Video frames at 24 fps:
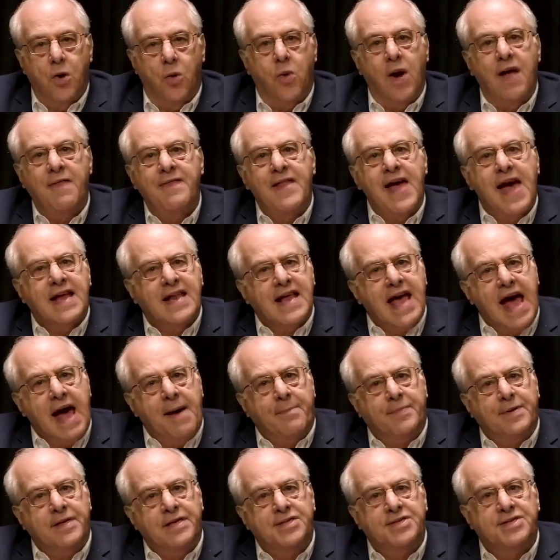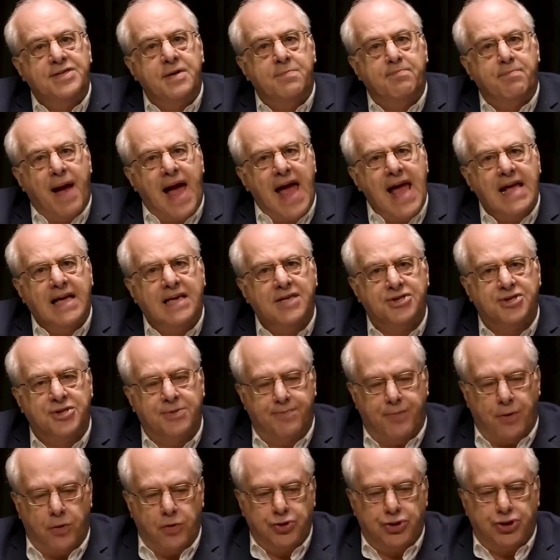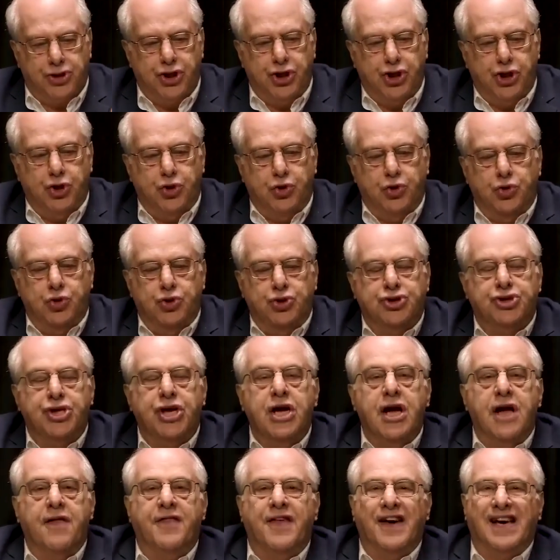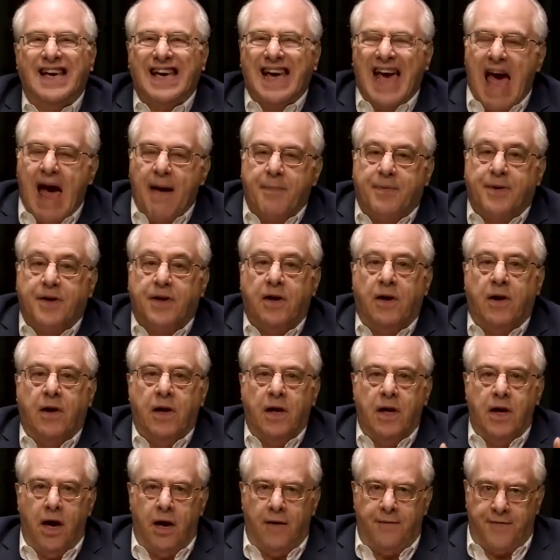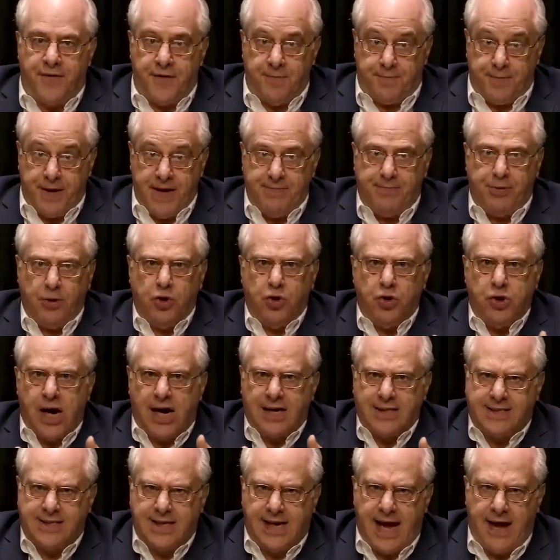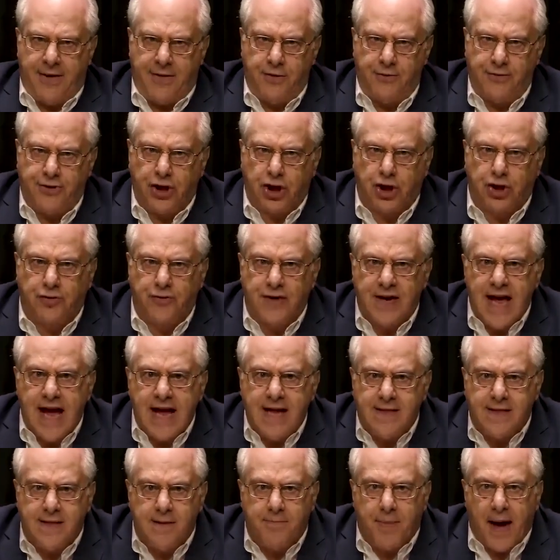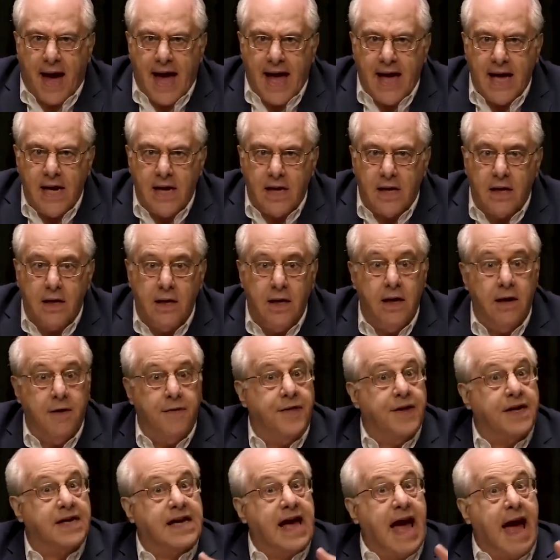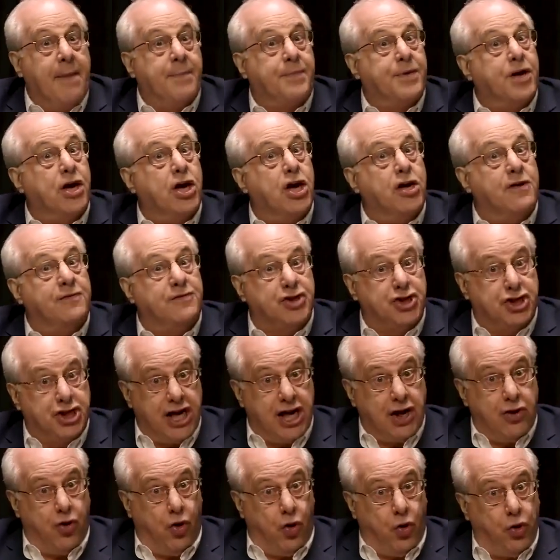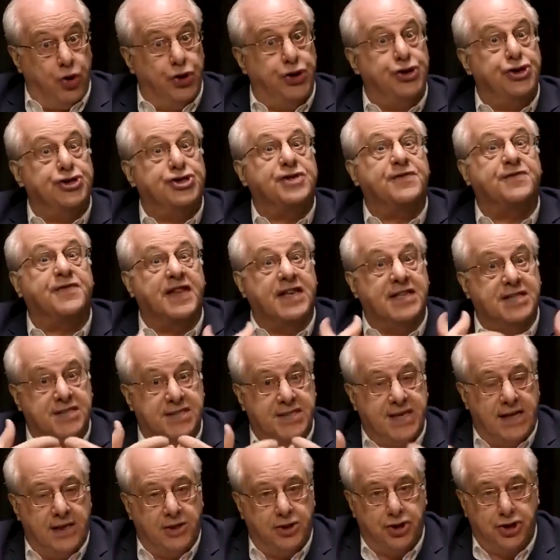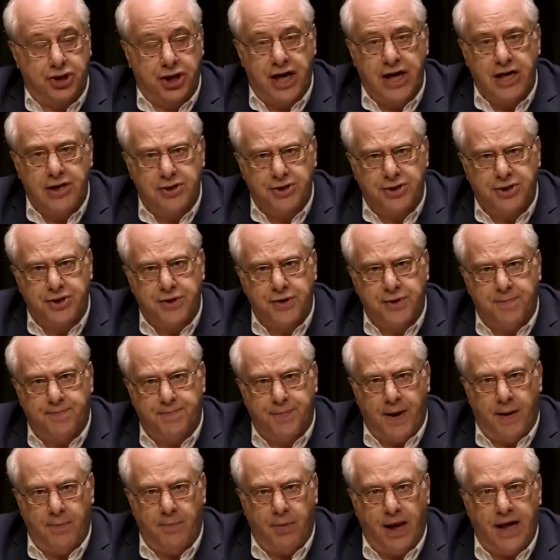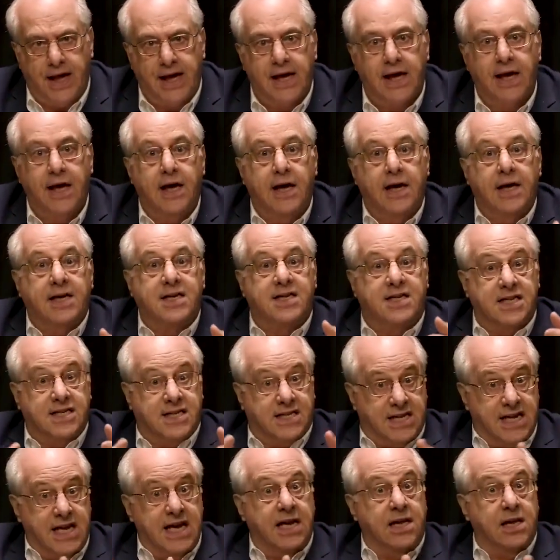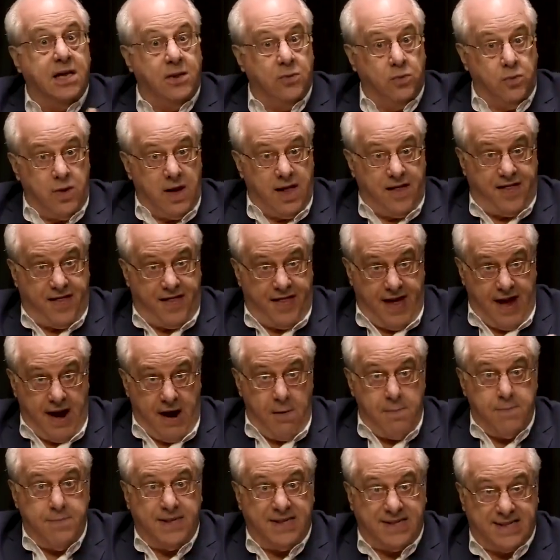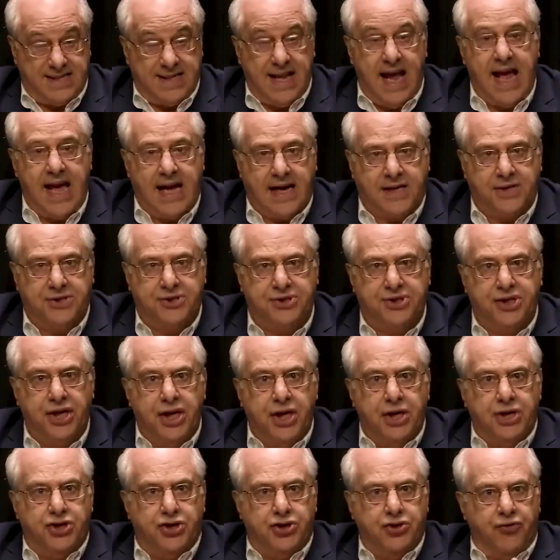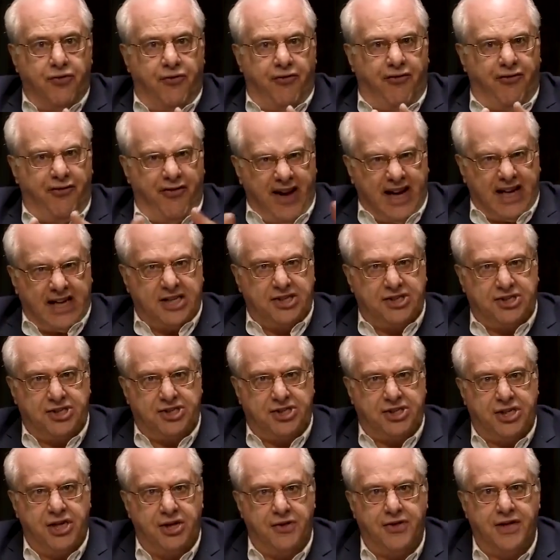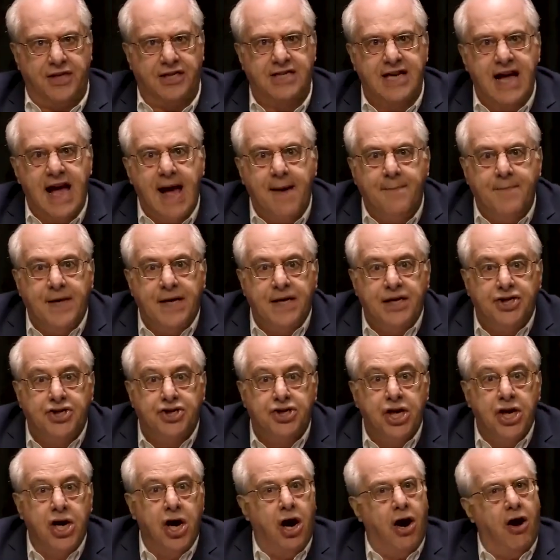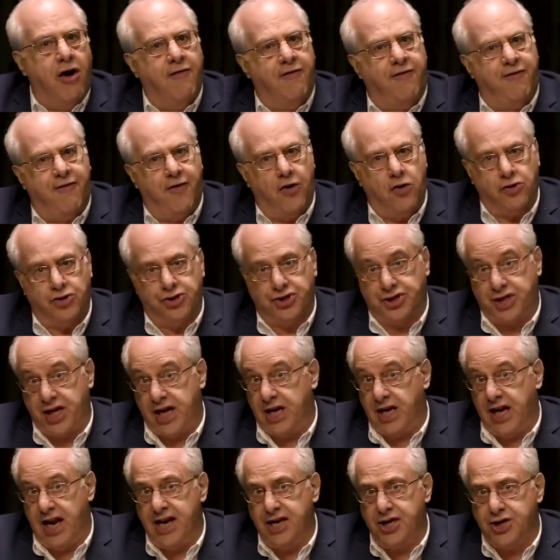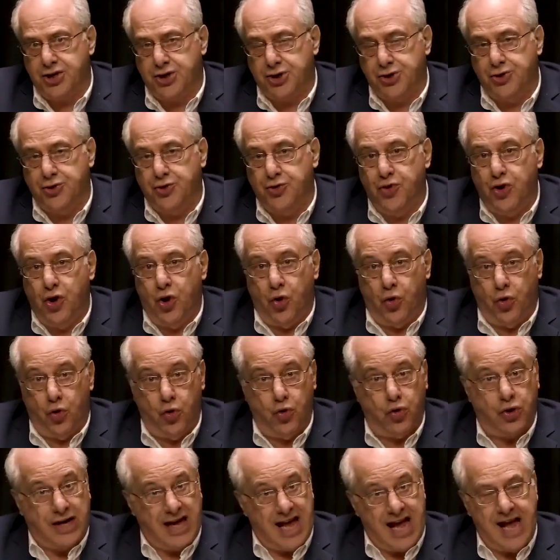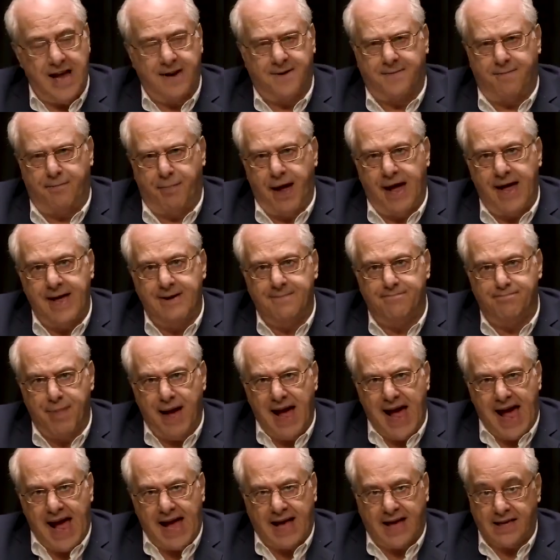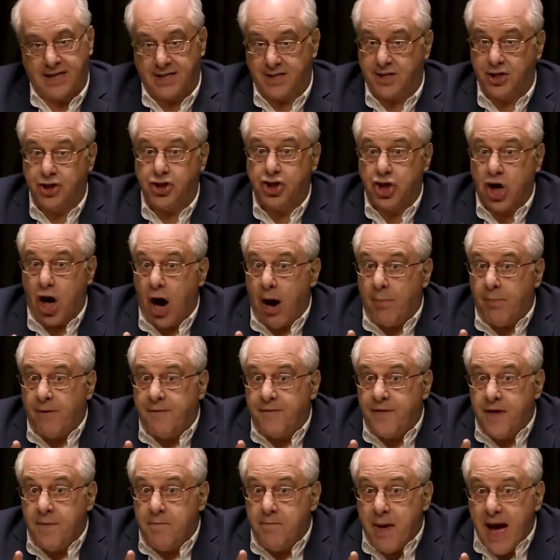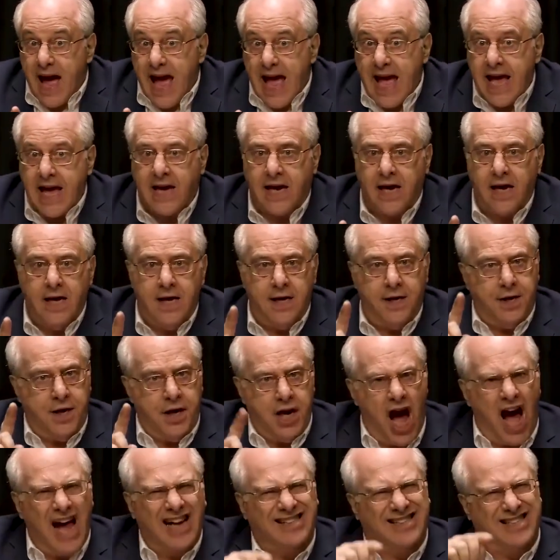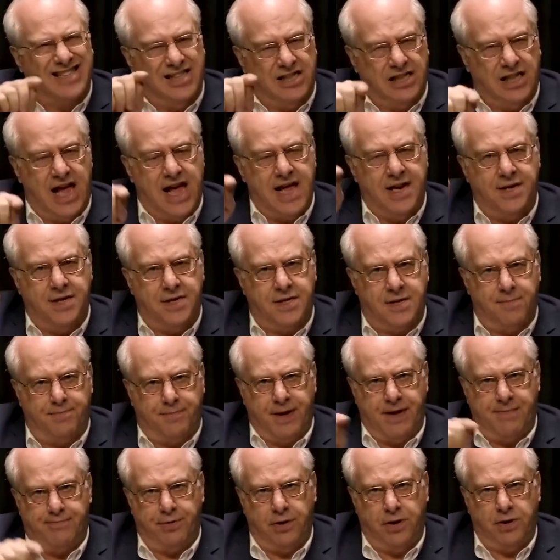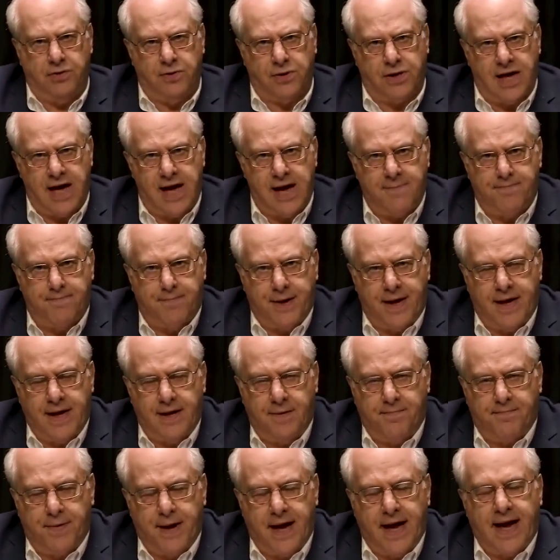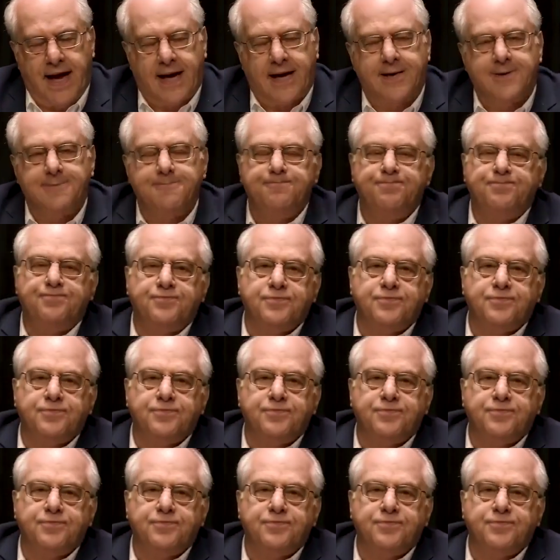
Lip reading: When that happens, the bank is supposed to use the capital of the people who got together to create the bank, the capital of shareholders if they sell shares to the public, to deal with their mistakes, to fix the damage of folks they lent to who can't pay it back. It's the job of the bank not to lend to people who can't pay it back.